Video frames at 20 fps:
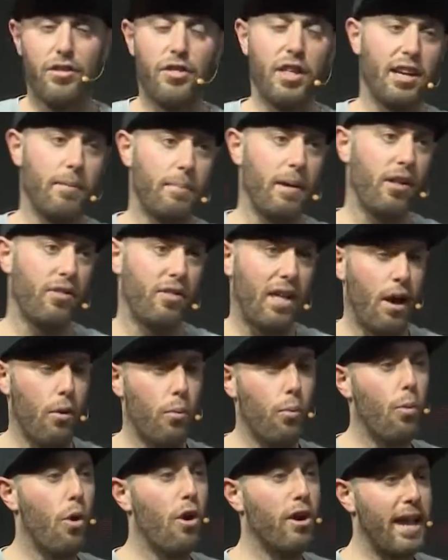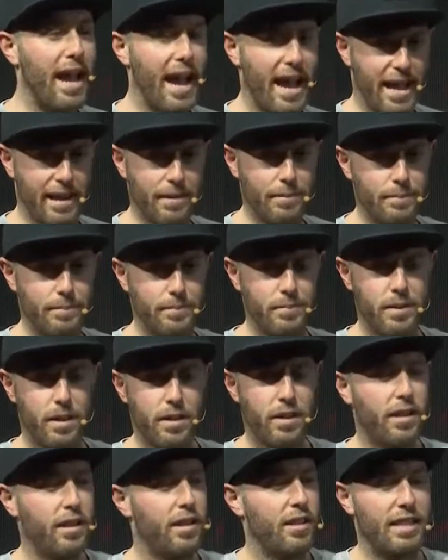Think about that one ad.
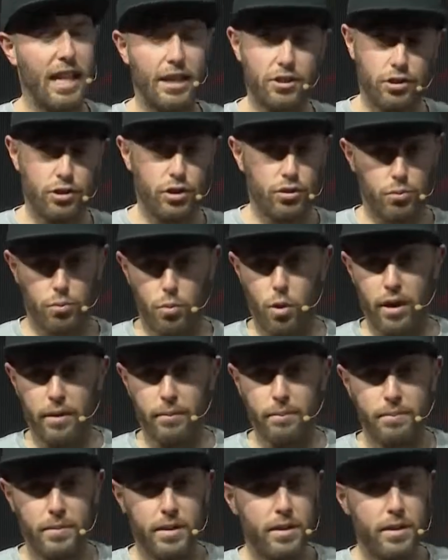That's just one.